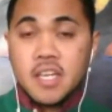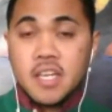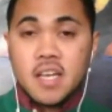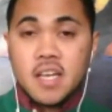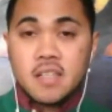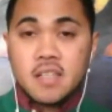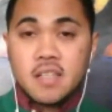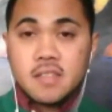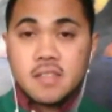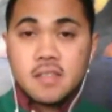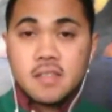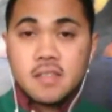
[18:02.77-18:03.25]

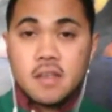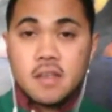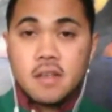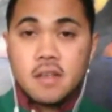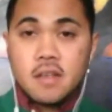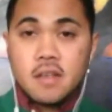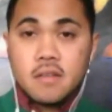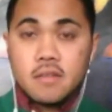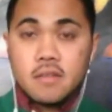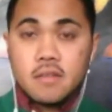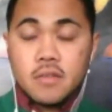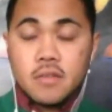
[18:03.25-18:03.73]
guests
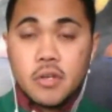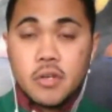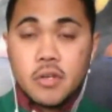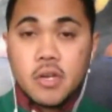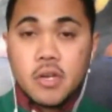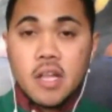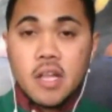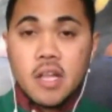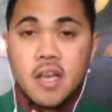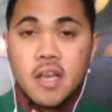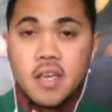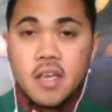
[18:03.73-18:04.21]
and your
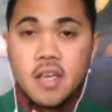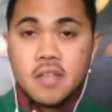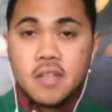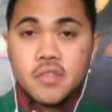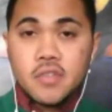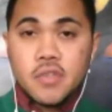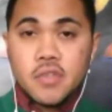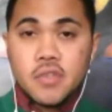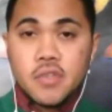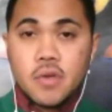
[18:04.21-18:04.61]
clients.